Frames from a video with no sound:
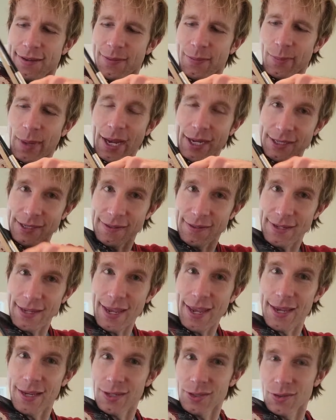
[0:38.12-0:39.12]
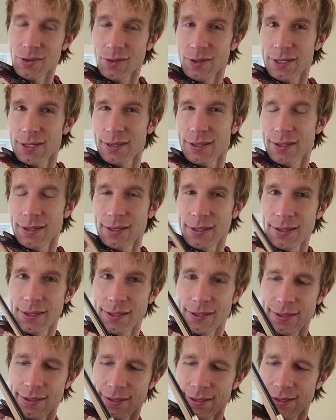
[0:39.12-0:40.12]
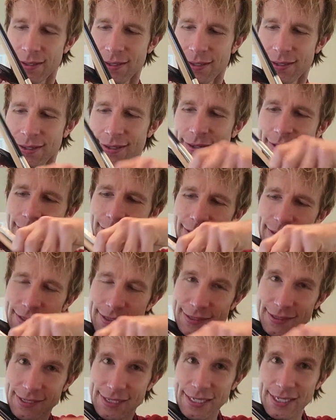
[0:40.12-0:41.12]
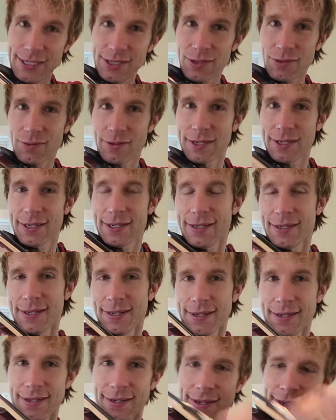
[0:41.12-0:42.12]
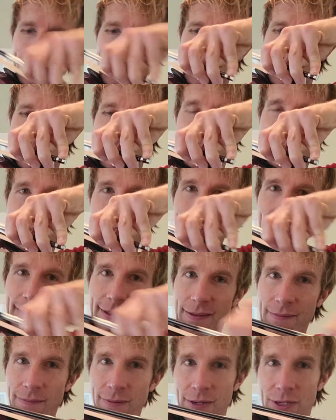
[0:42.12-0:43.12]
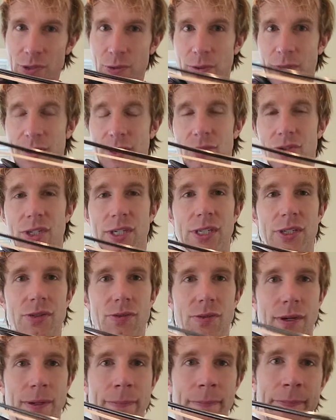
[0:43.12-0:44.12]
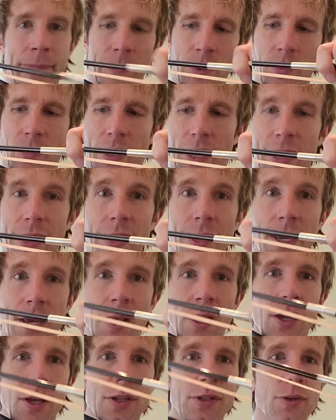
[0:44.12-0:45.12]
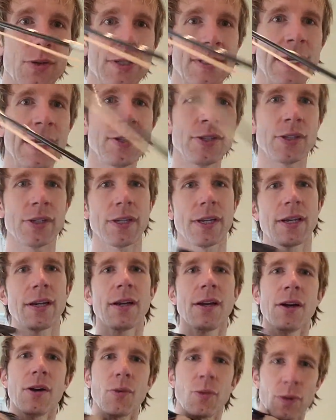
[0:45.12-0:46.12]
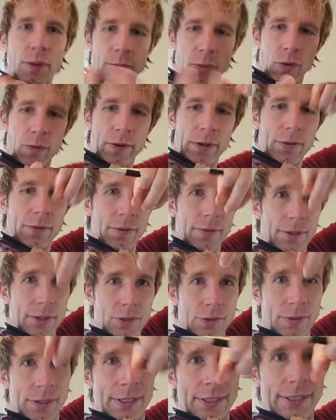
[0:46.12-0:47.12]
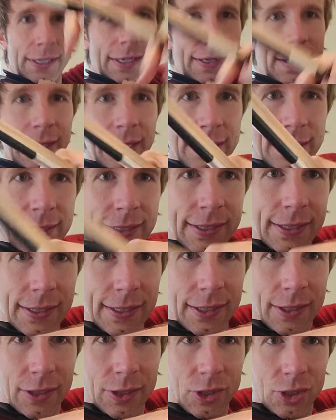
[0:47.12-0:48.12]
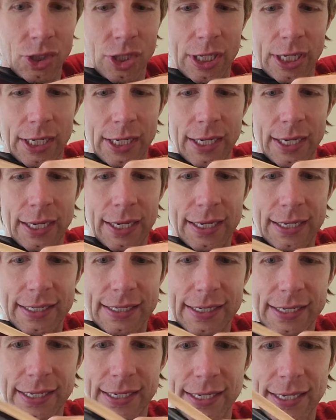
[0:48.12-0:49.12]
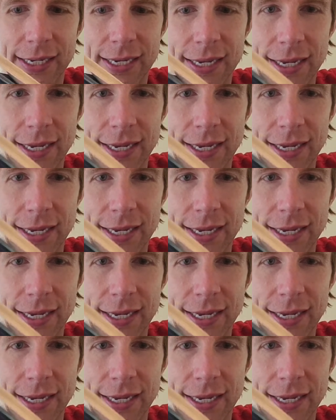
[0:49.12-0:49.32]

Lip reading: back to the A string, D string, and then finish with the G string, okay? So essentially, we're moving through the strings like this: G, D,